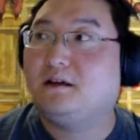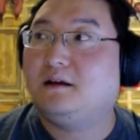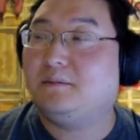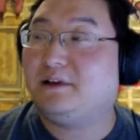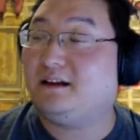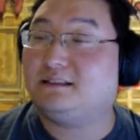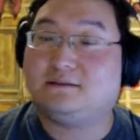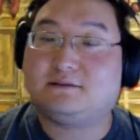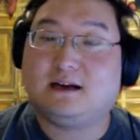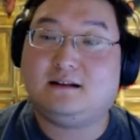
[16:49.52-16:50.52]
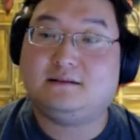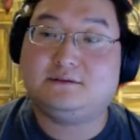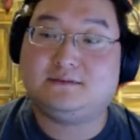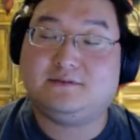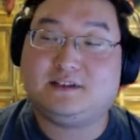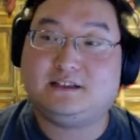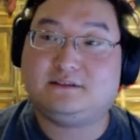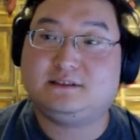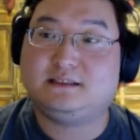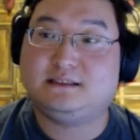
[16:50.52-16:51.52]
but yeah, so college was very
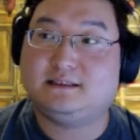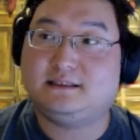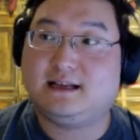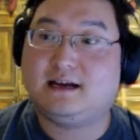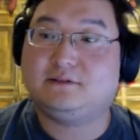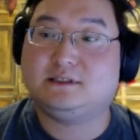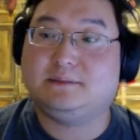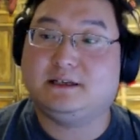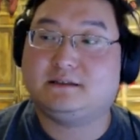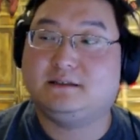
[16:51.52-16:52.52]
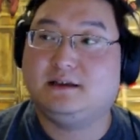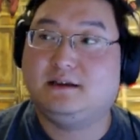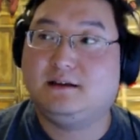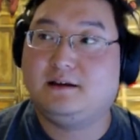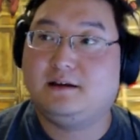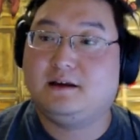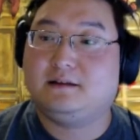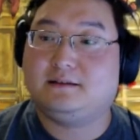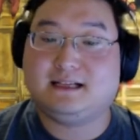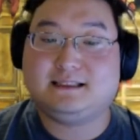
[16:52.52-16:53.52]
interesting in that respect.
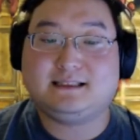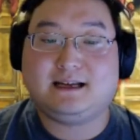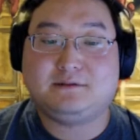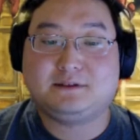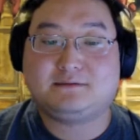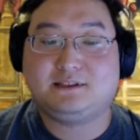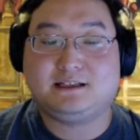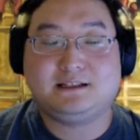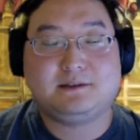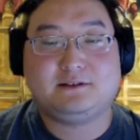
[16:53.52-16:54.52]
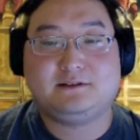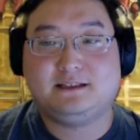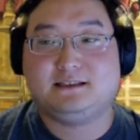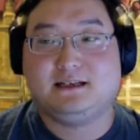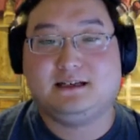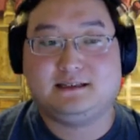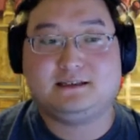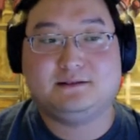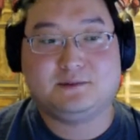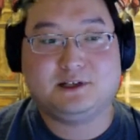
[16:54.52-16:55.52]
Not to say I was rejecting my Korean side. I
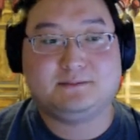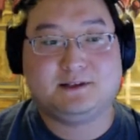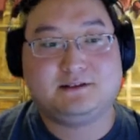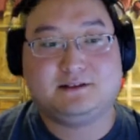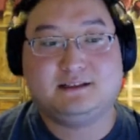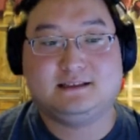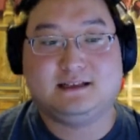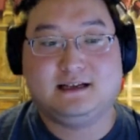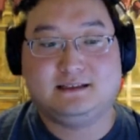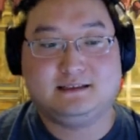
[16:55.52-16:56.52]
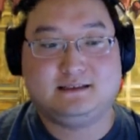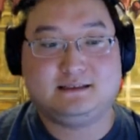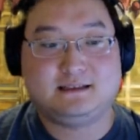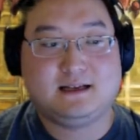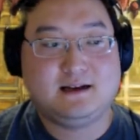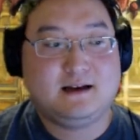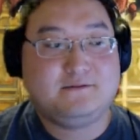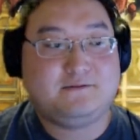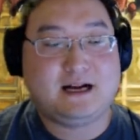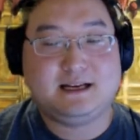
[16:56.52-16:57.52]
still embrace my Korean side. It's just
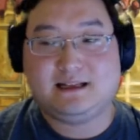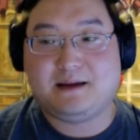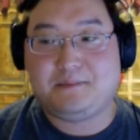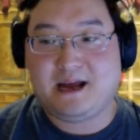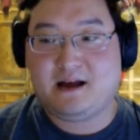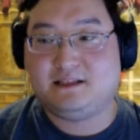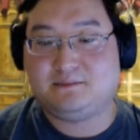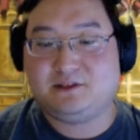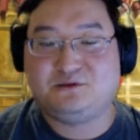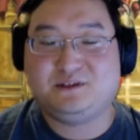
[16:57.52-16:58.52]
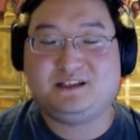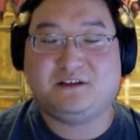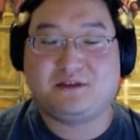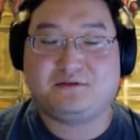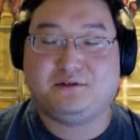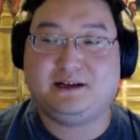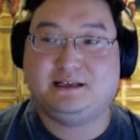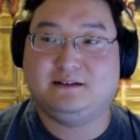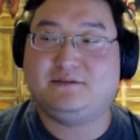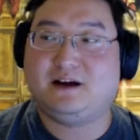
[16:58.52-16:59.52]
finding that balance between the
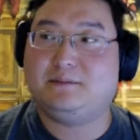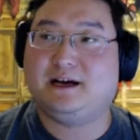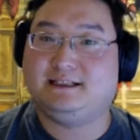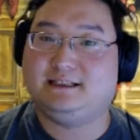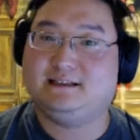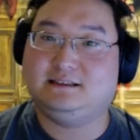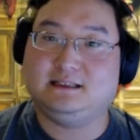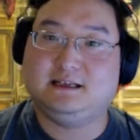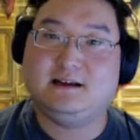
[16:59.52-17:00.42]
three to find my identity.